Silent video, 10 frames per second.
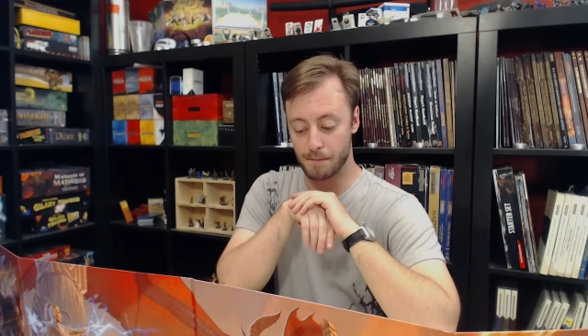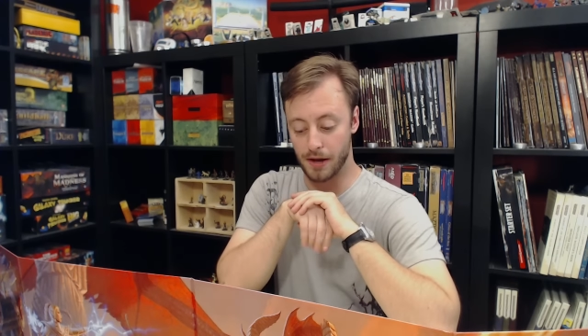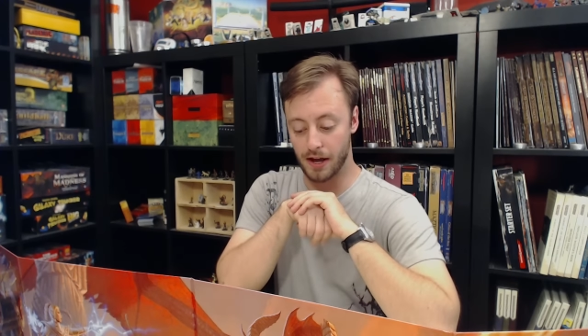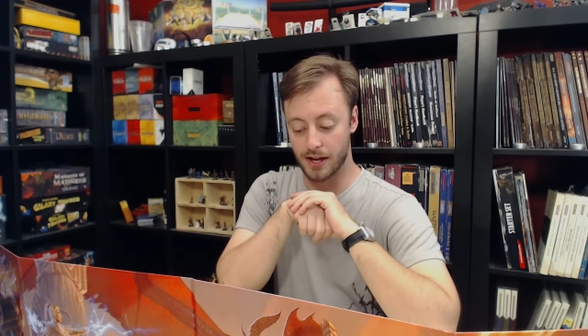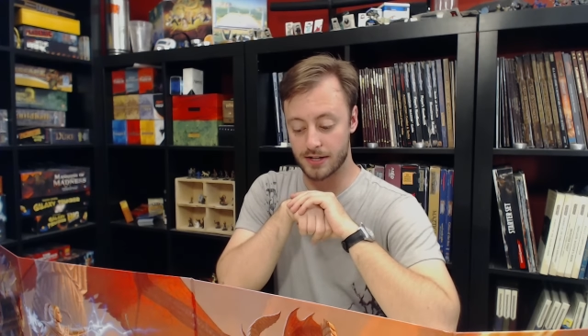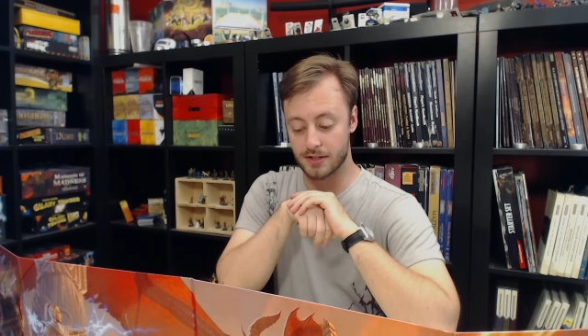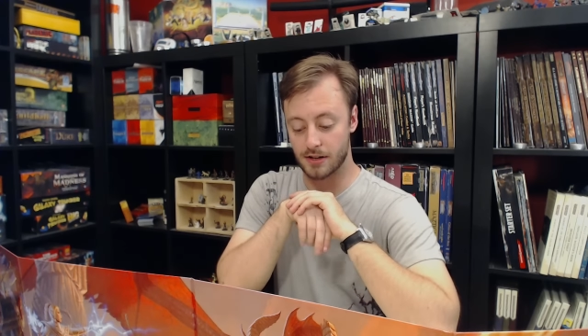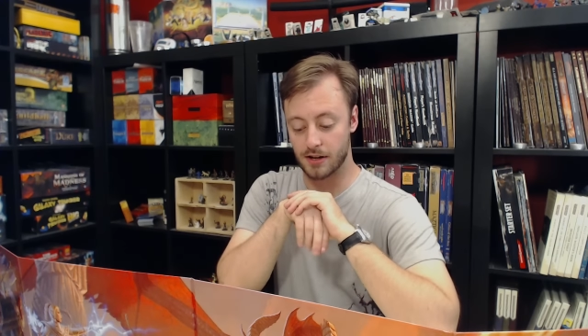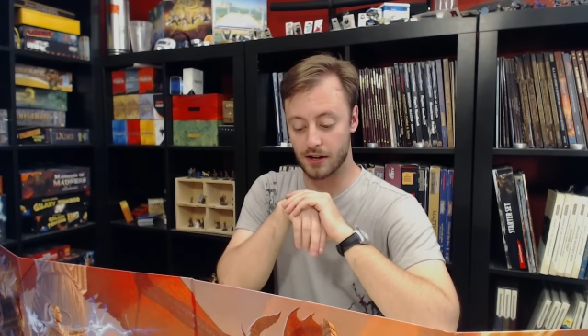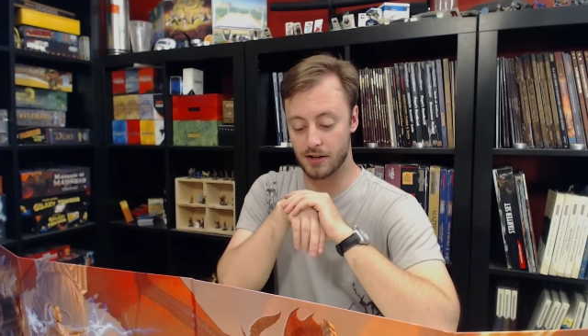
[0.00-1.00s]
but
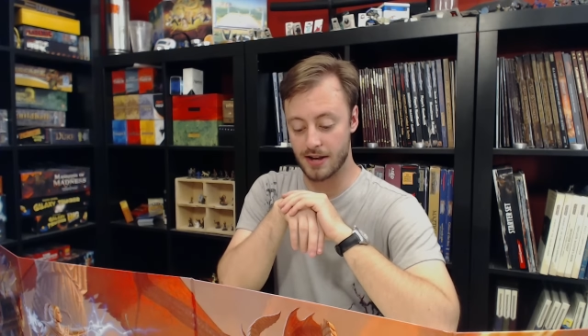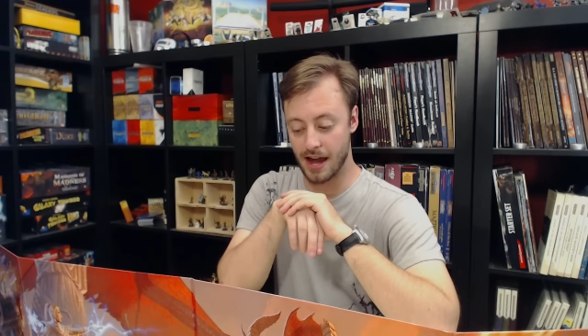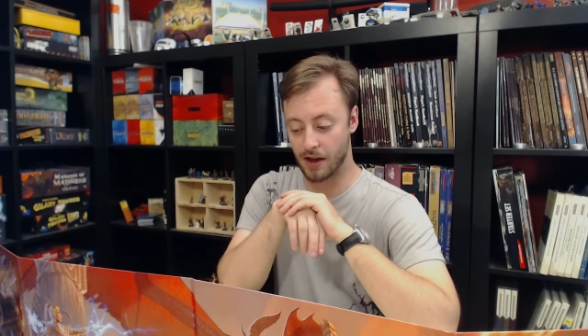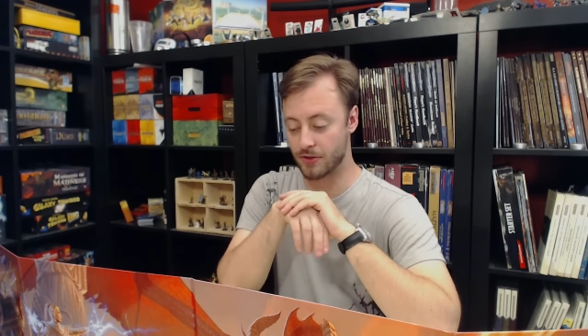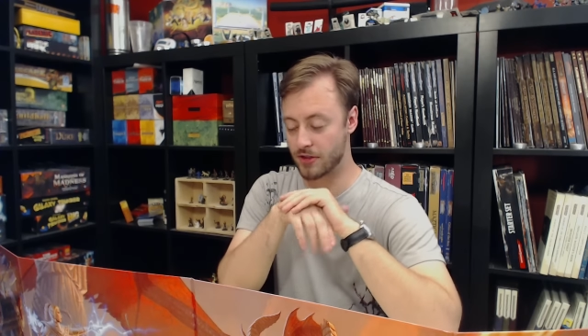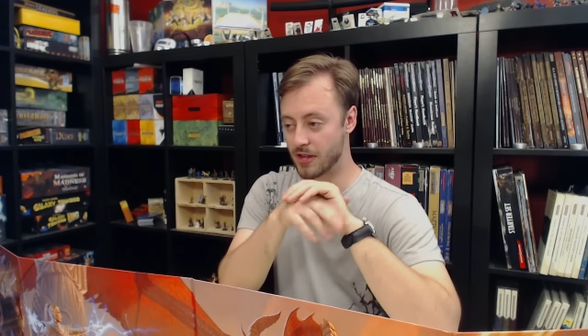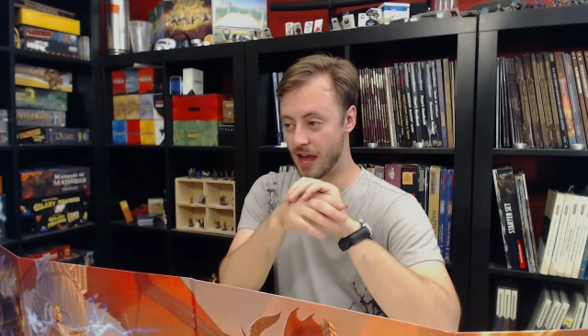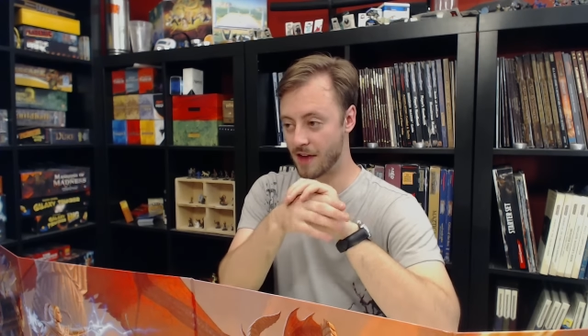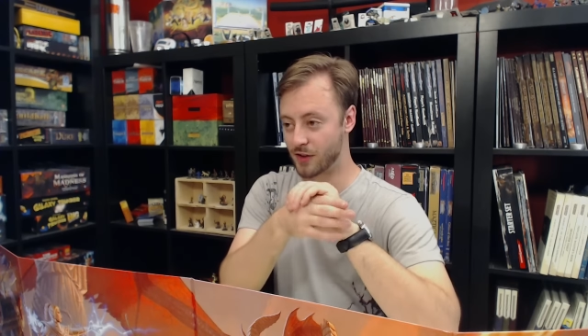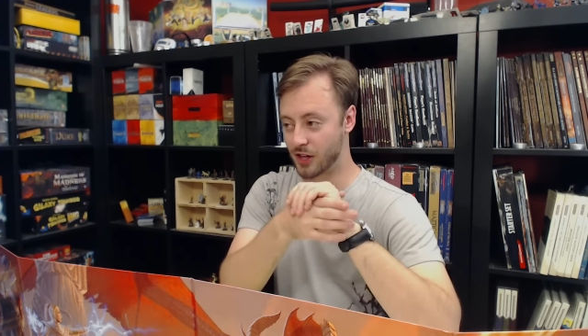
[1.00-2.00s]
now
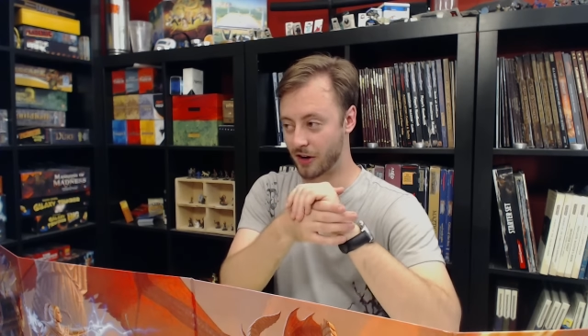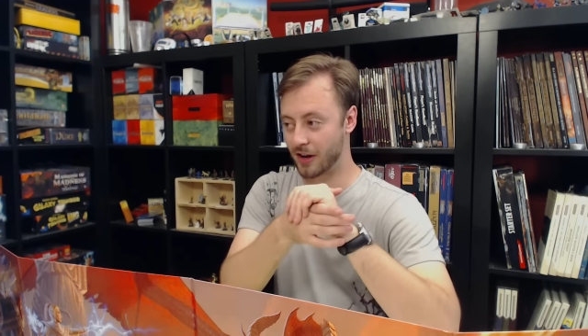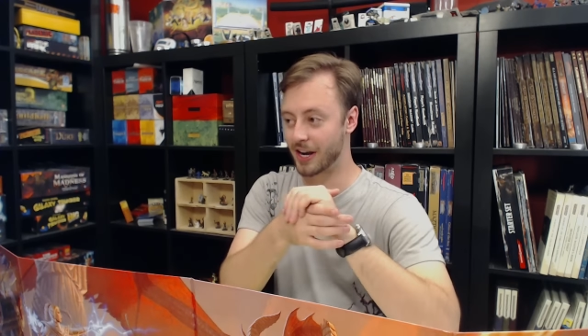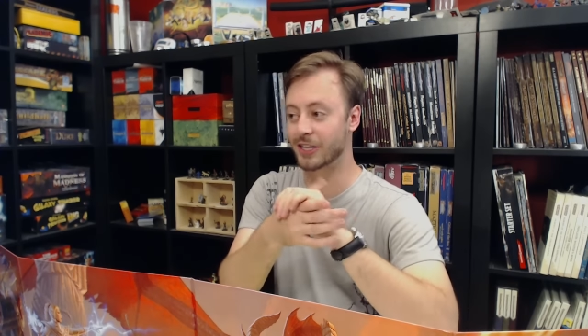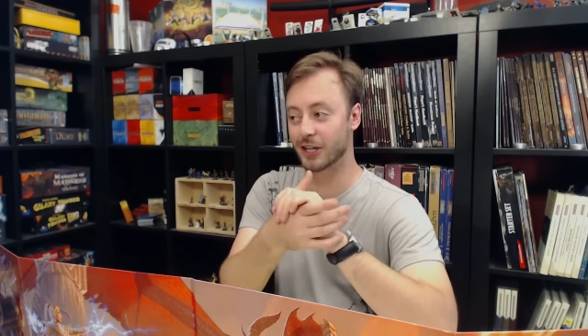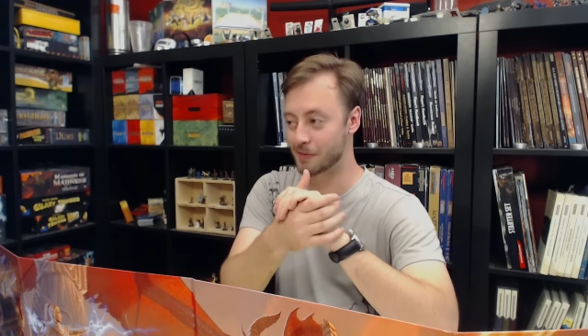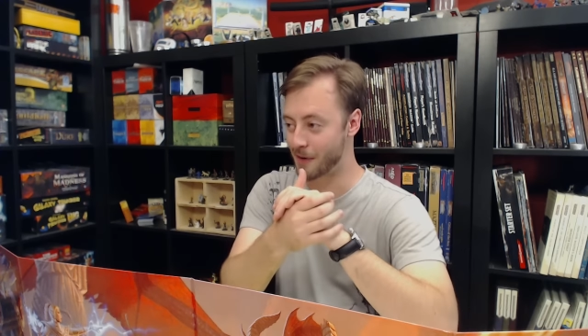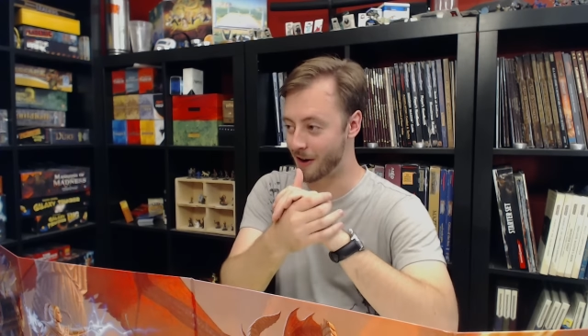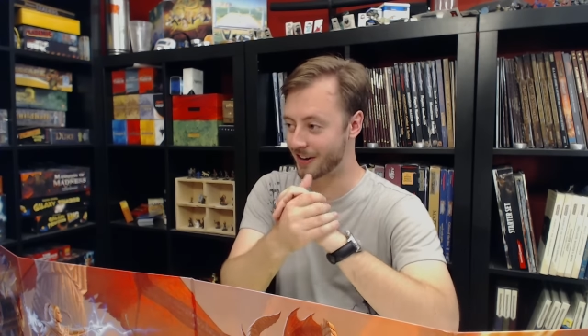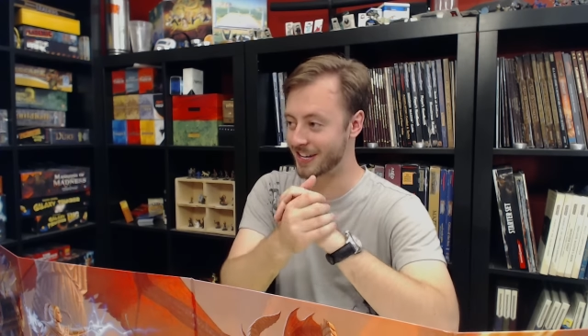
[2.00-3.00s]
they have Clarion and
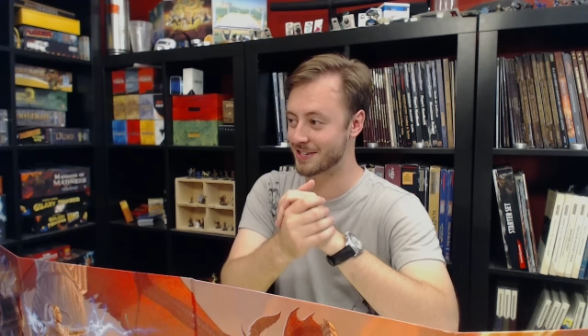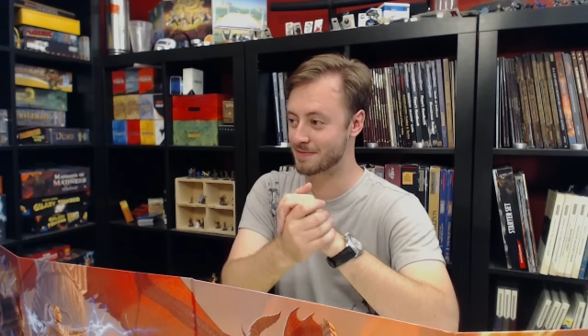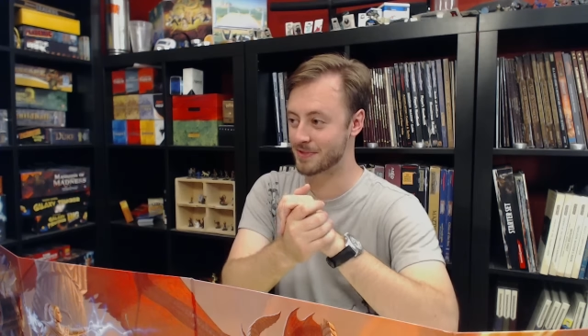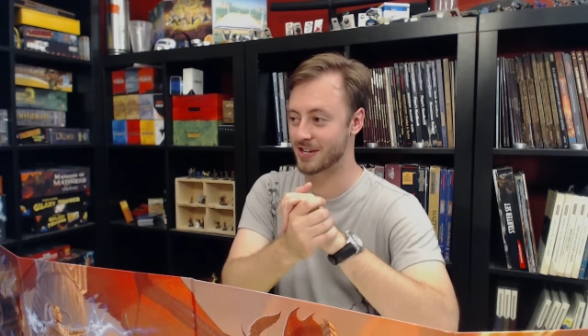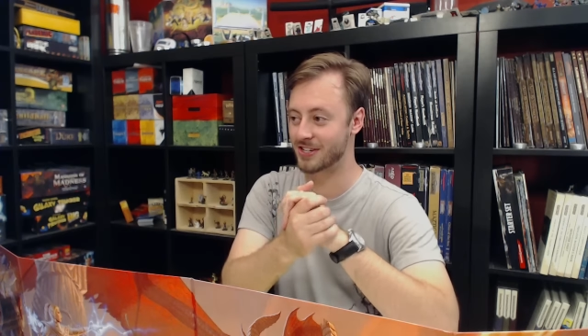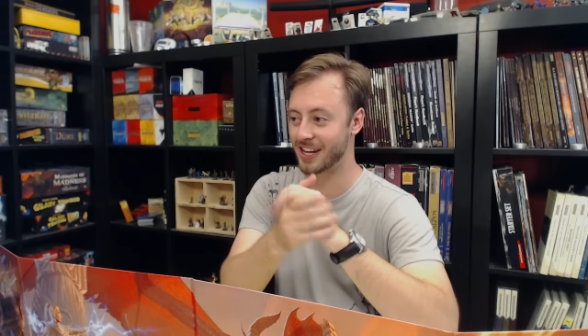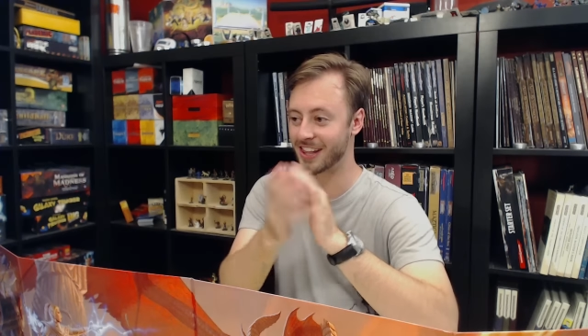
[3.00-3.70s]
Guillemon in his possession.